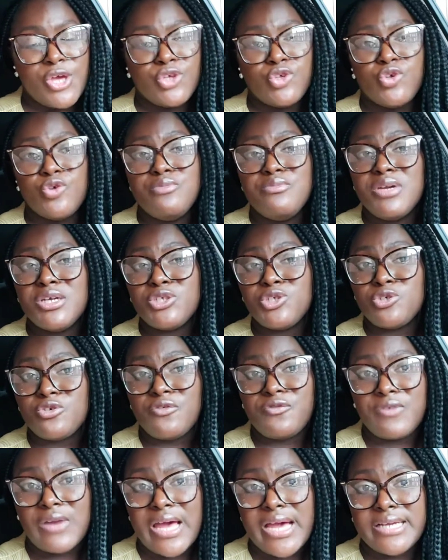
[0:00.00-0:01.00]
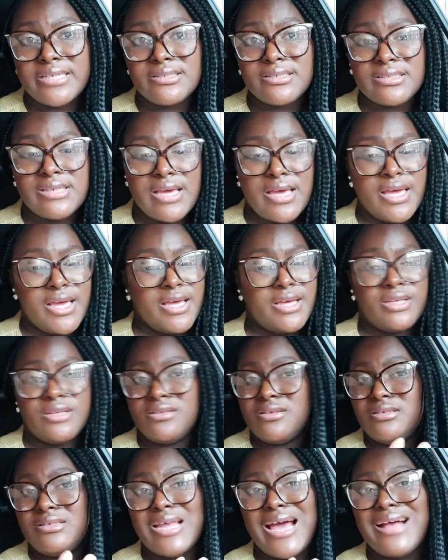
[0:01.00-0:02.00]
You miss your flight,
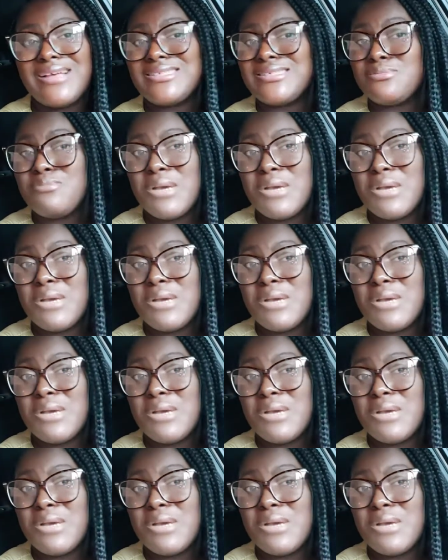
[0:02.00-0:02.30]
that's